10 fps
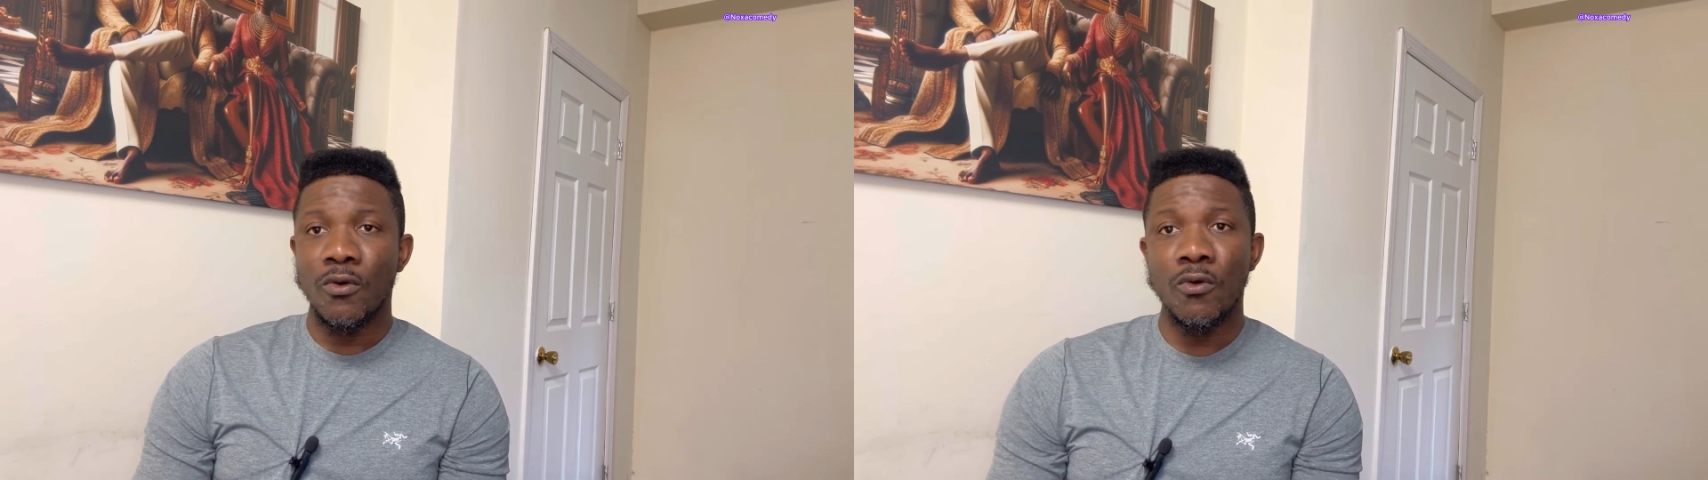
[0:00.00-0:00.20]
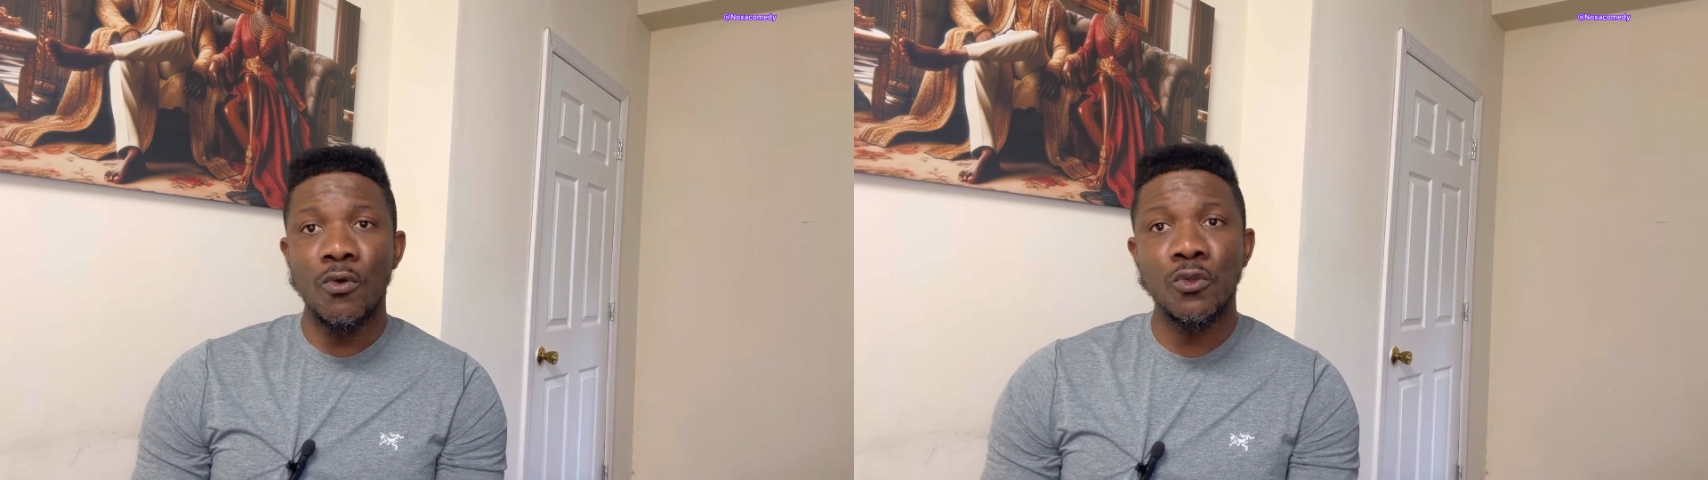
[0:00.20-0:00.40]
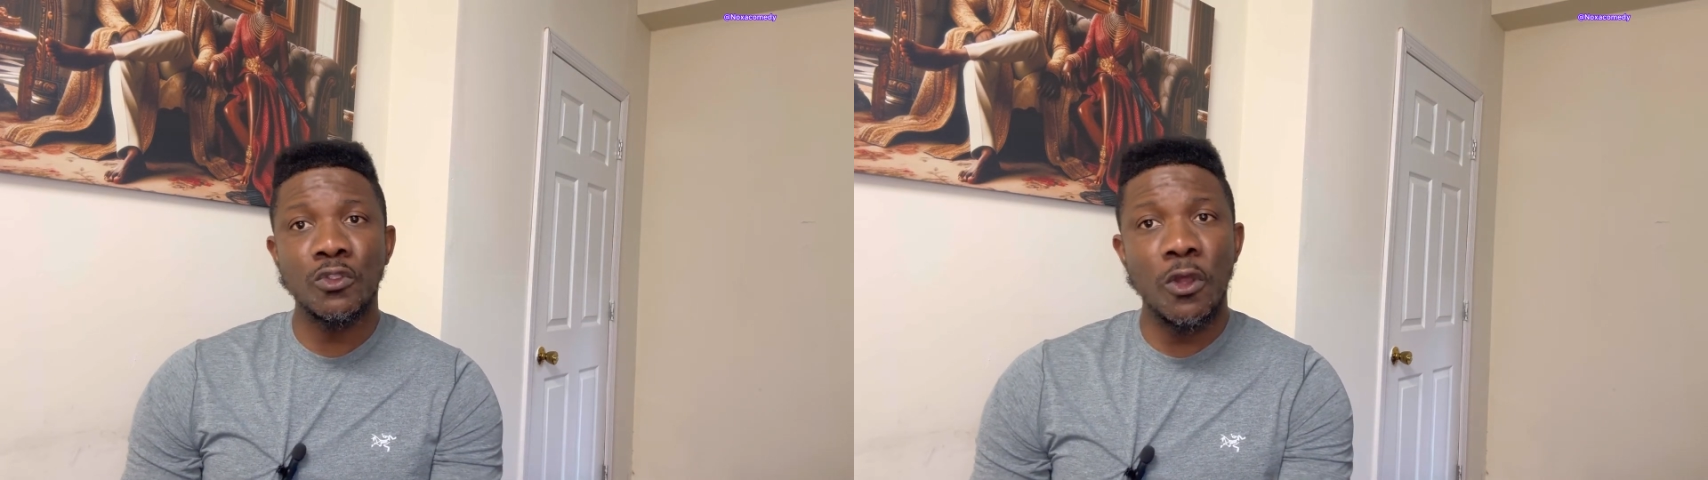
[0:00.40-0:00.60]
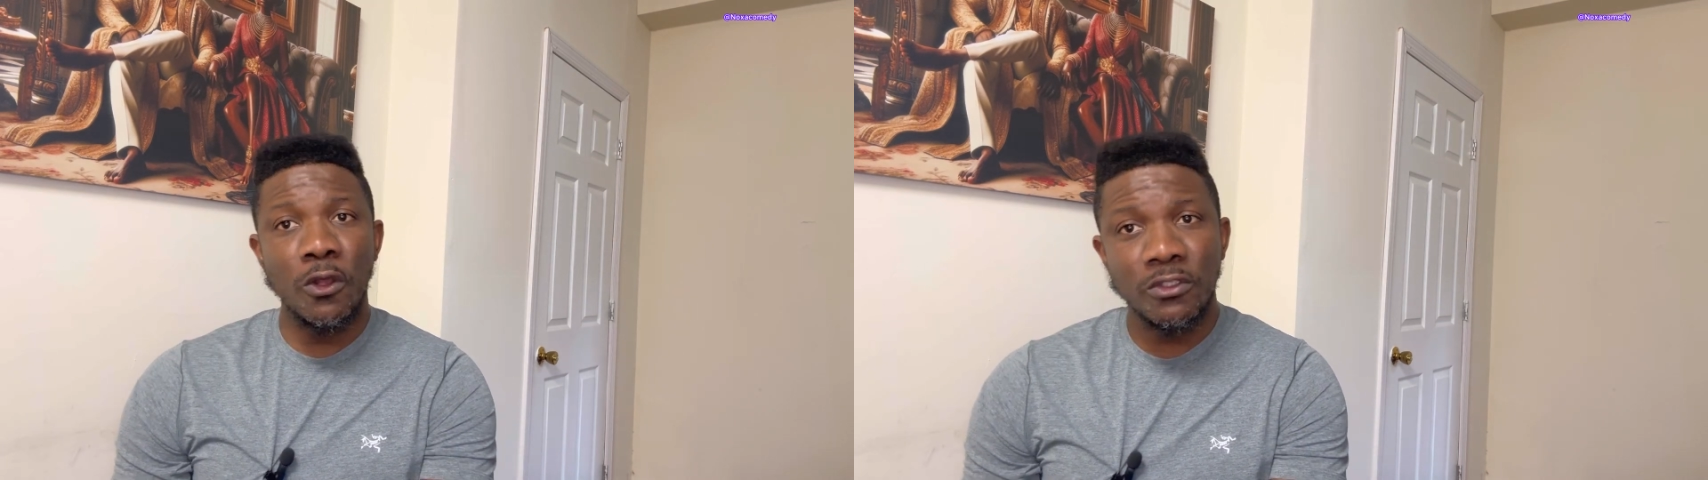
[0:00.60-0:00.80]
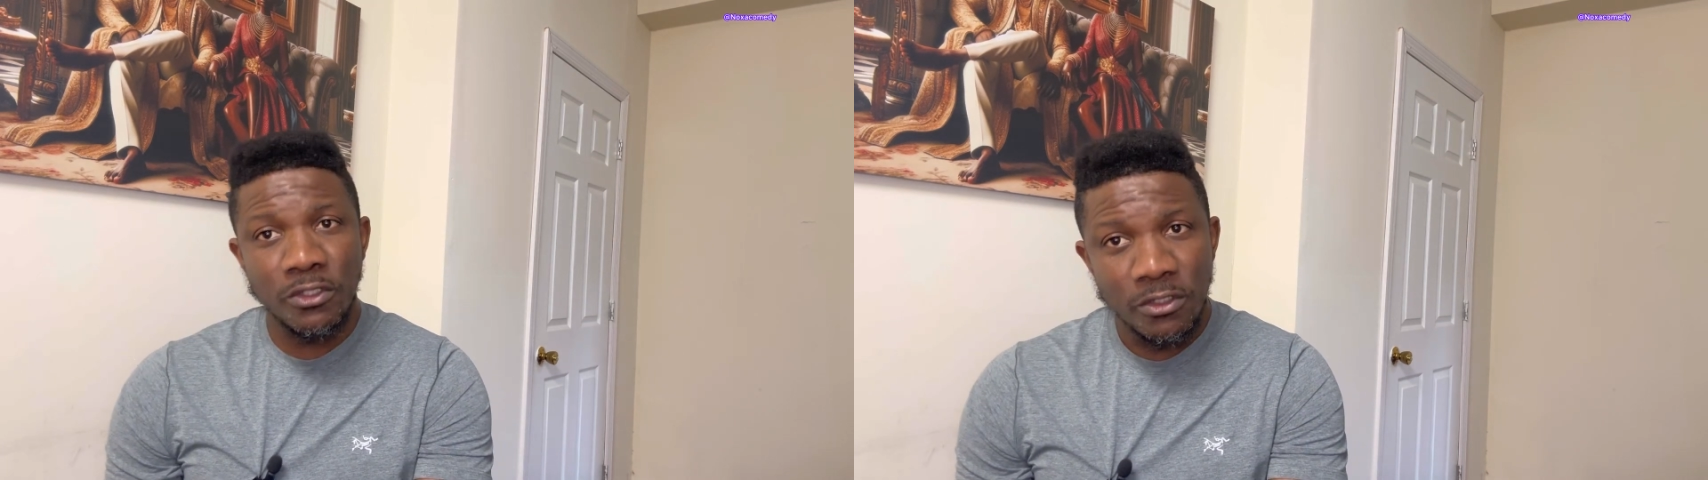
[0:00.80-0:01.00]
who
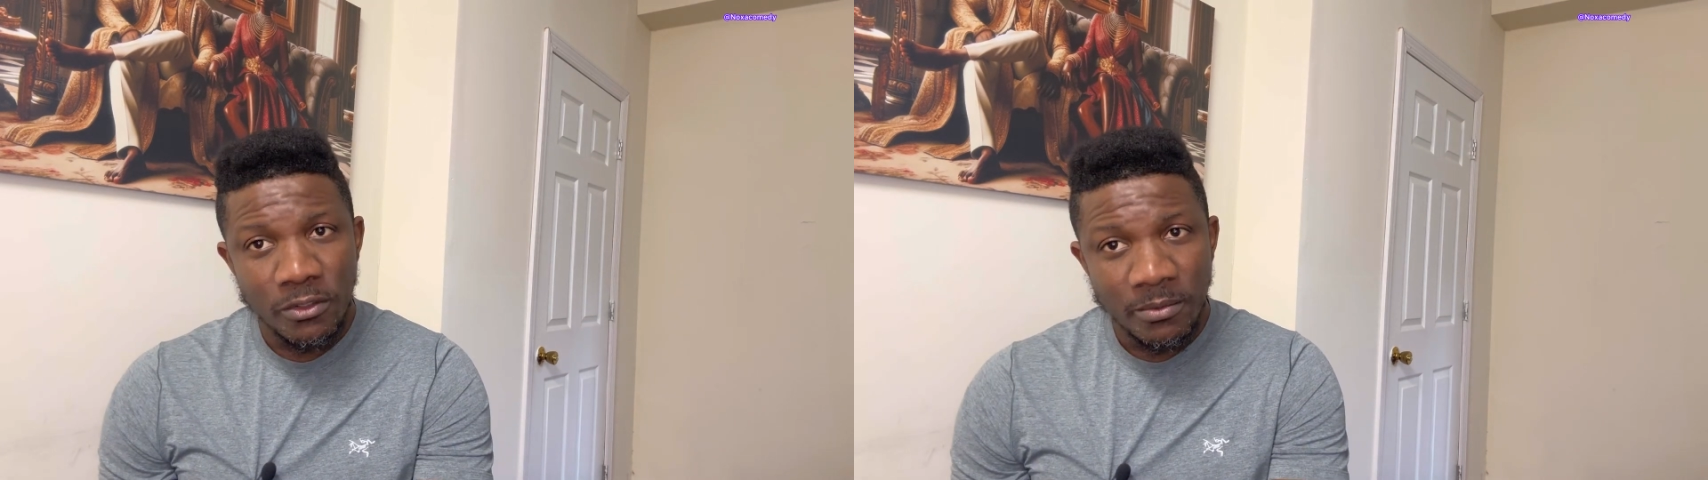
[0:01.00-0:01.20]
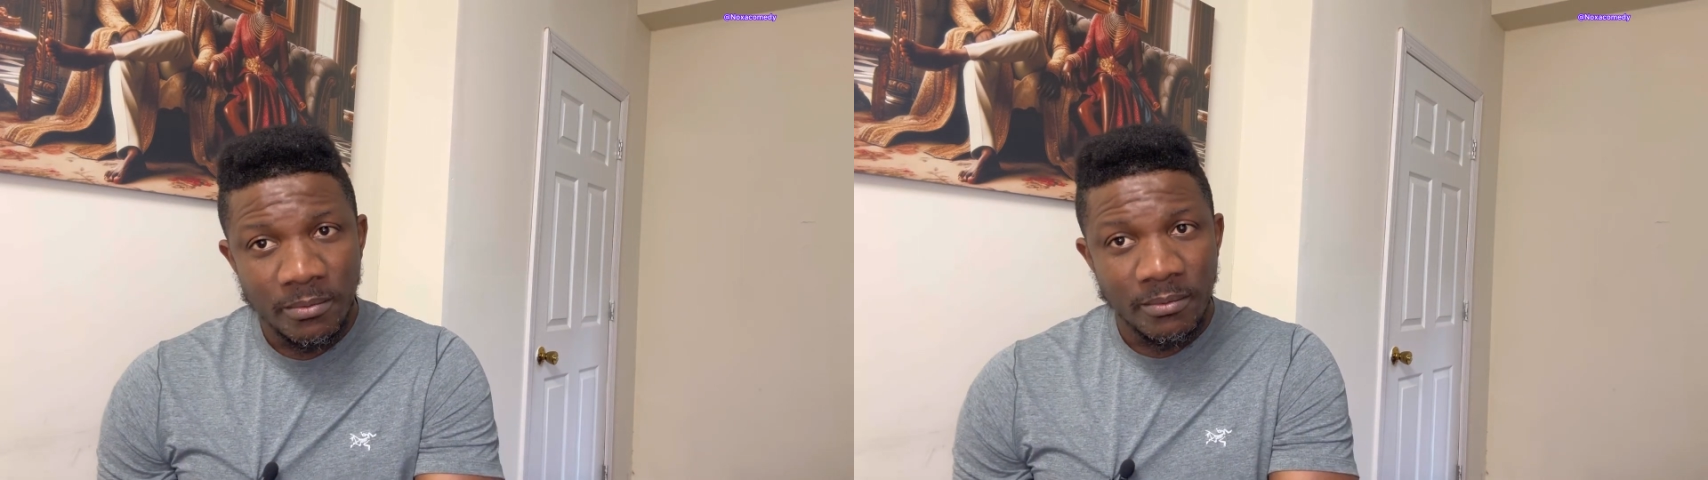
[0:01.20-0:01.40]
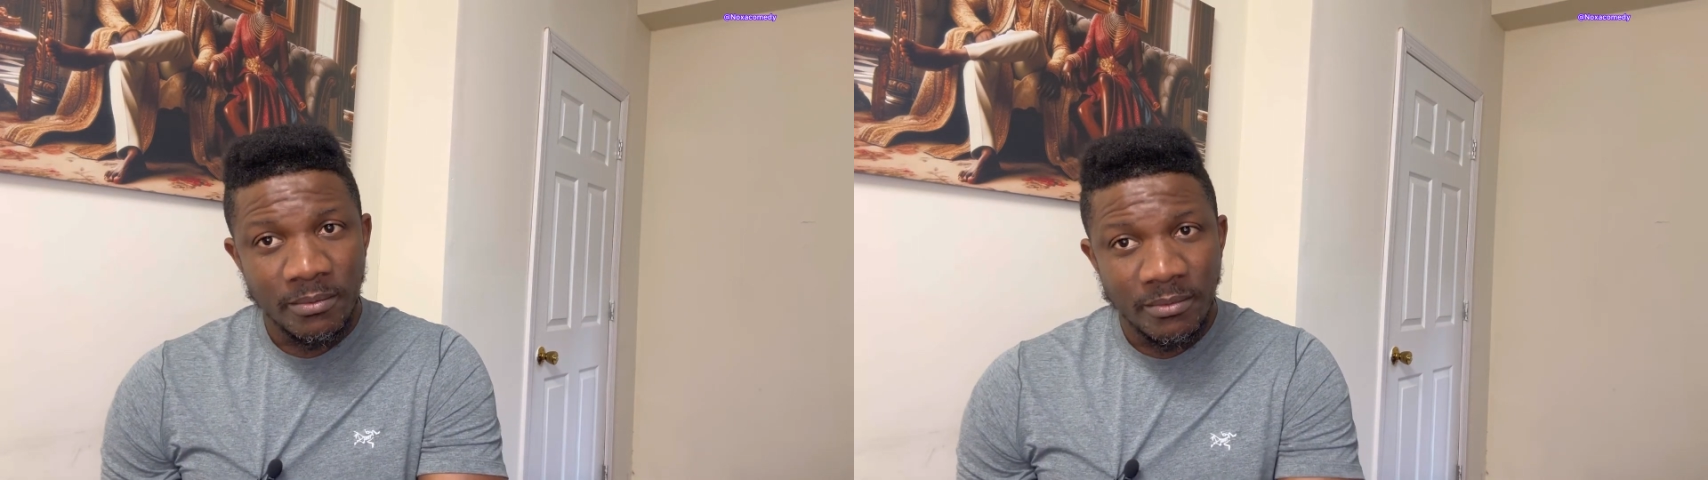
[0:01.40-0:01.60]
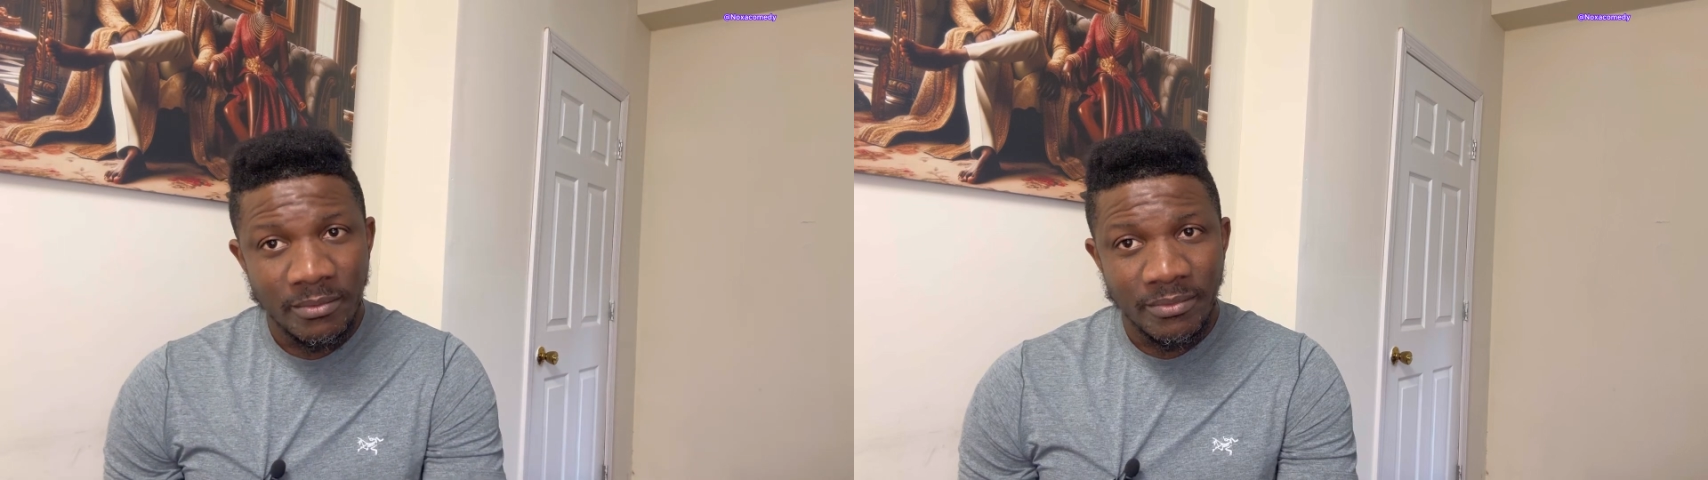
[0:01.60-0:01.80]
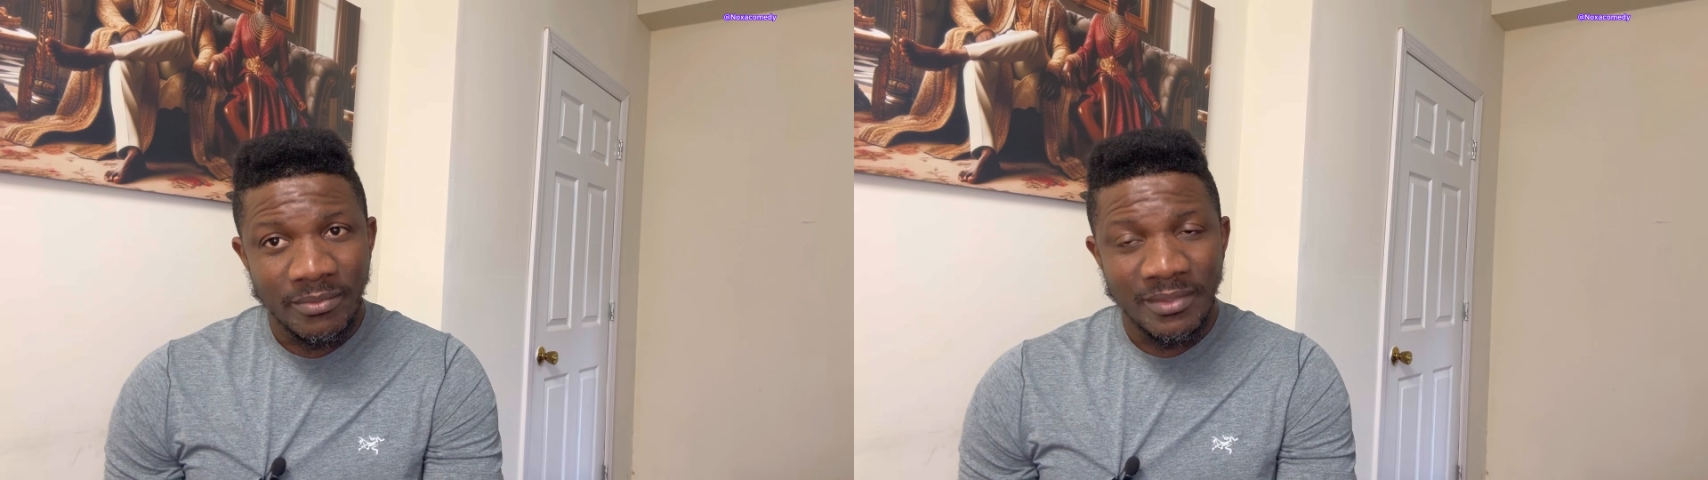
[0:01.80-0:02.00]
thought
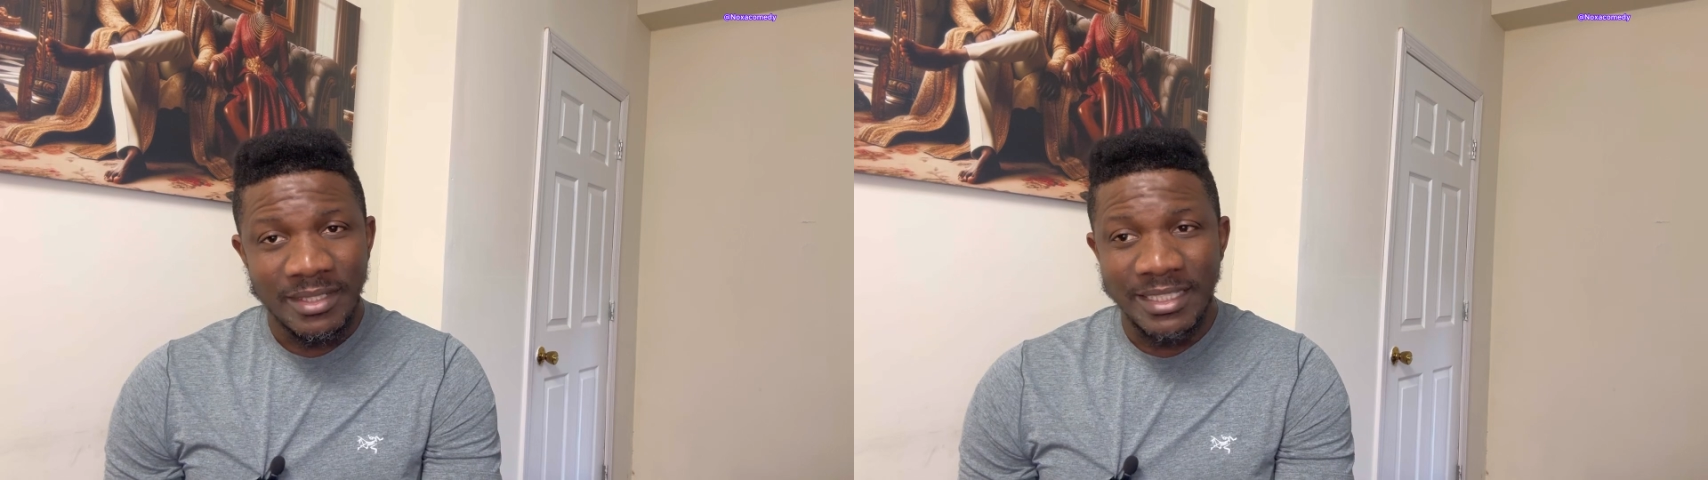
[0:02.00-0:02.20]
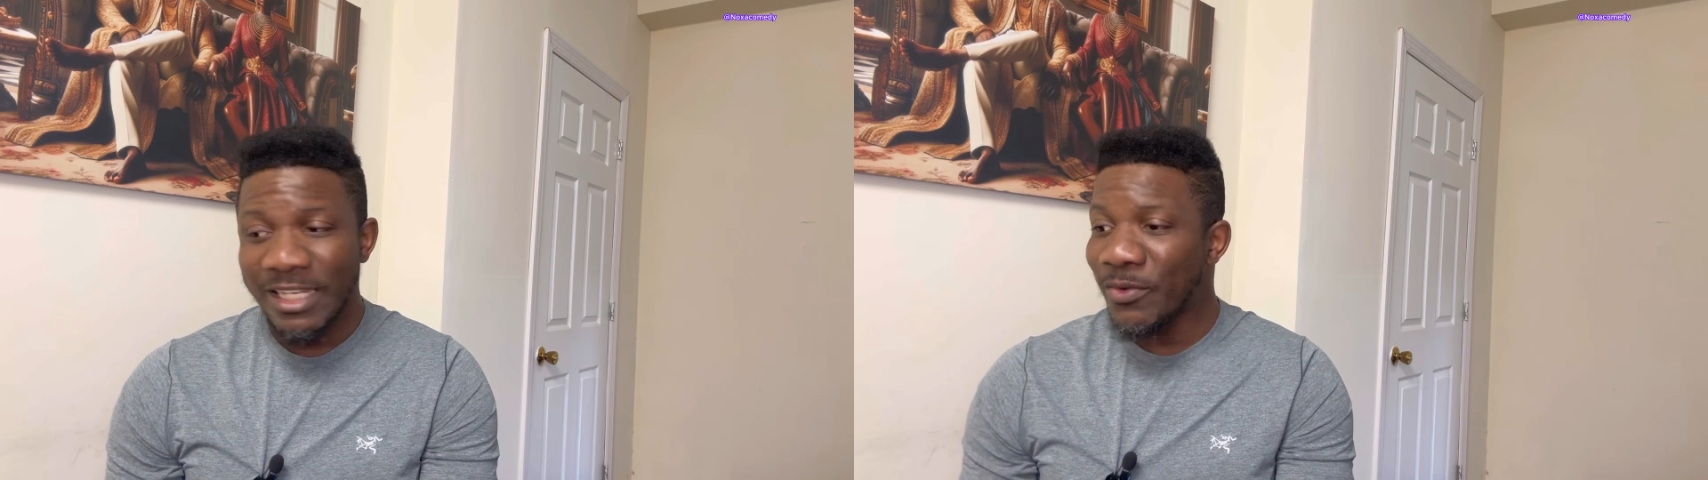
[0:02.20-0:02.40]
they